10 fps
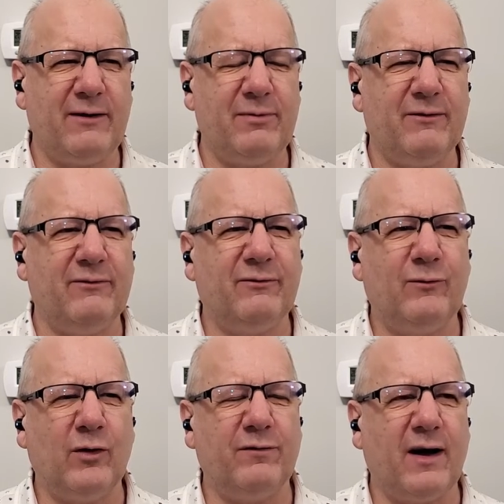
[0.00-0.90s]
have been
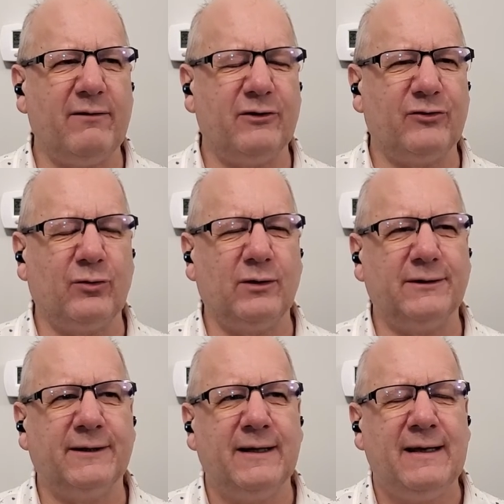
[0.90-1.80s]
4 or 5 years
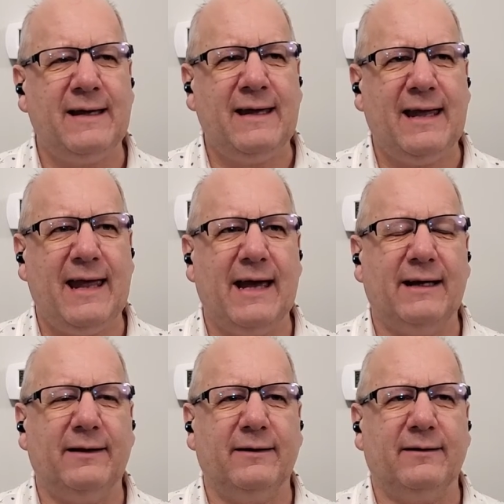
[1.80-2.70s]
old,
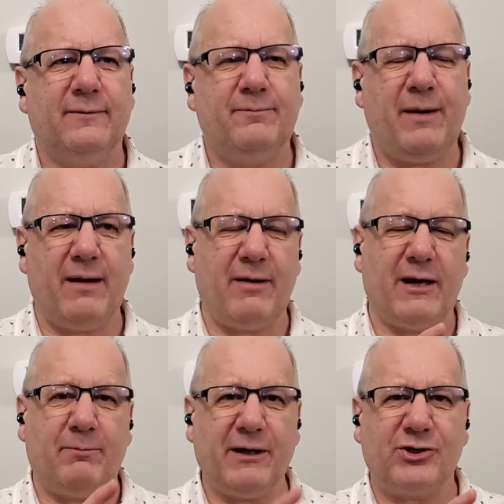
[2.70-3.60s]
and Pam had
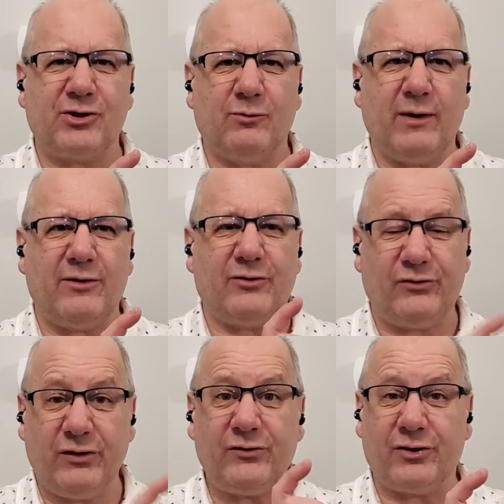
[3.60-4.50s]
a picture with her
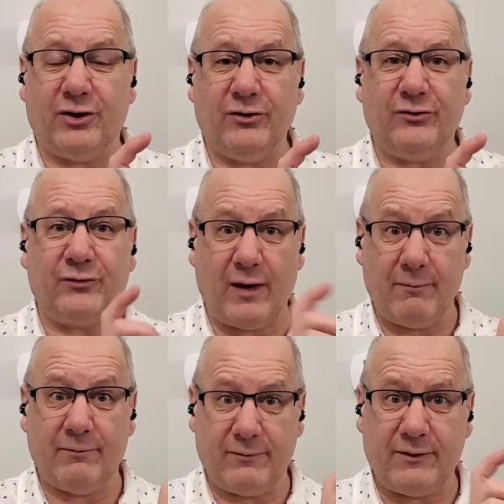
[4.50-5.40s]
sisters
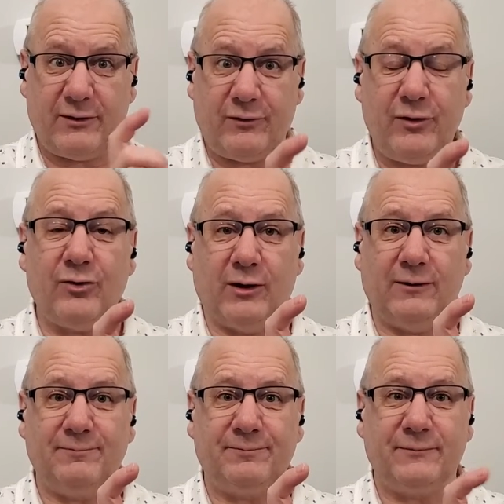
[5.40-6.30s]
from the funeral.
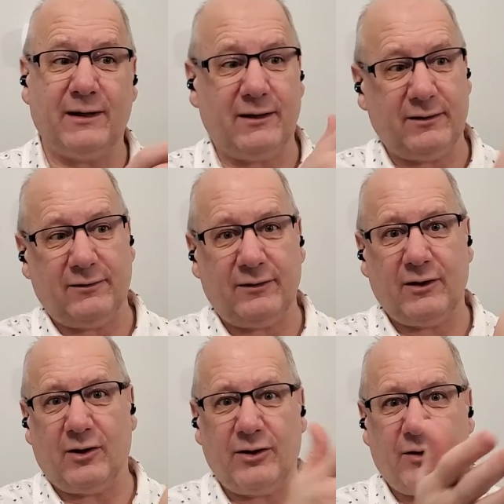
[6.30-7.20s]
And
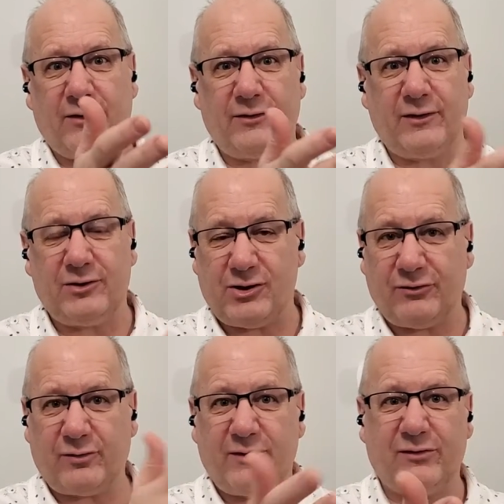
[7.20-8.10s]
she
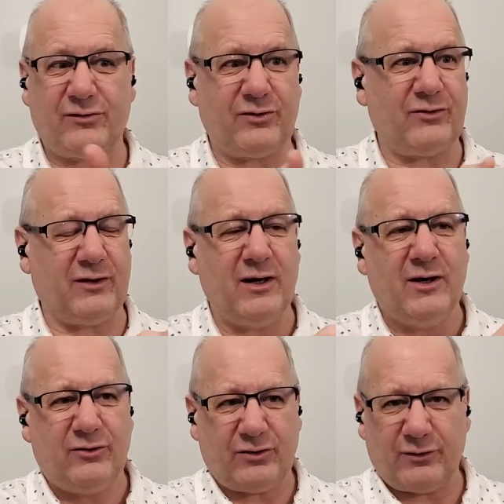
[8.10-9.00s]
has 3 sisters, and
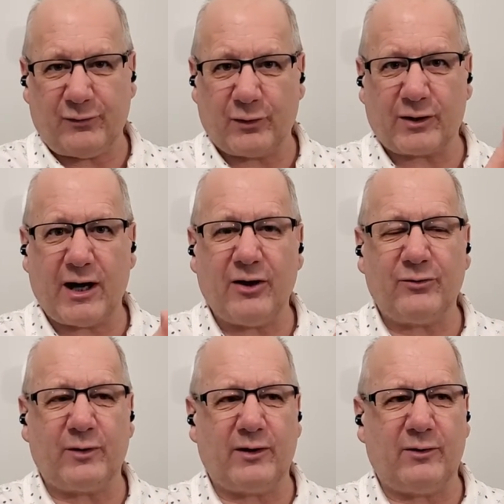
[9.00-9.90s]
so the 4 gals
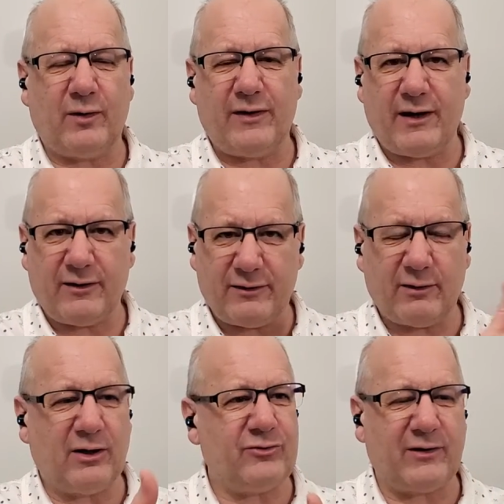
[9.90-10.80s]
were there, and they were
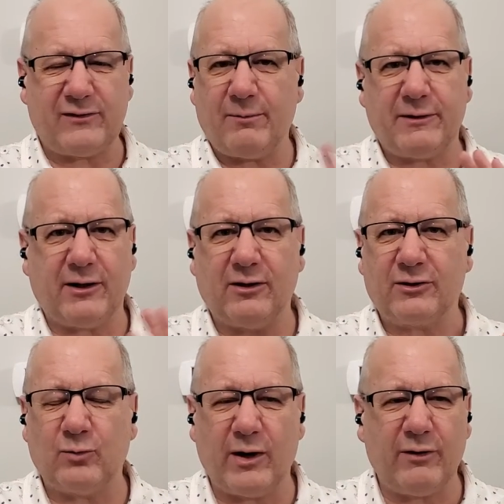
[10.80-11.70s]
all dressed up. They all
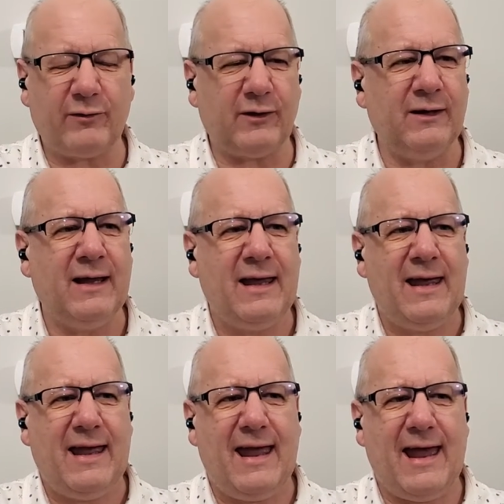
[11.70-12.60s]
looked wonderful.
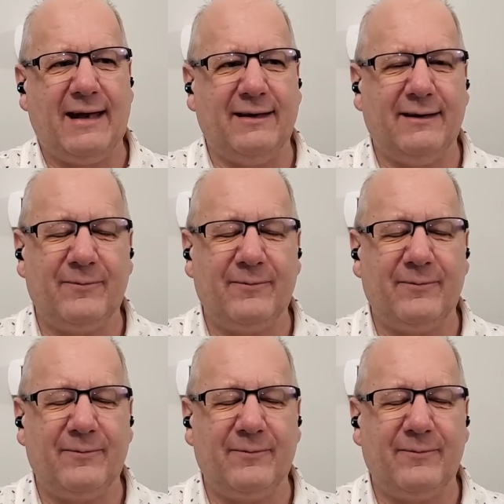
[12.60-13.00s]
And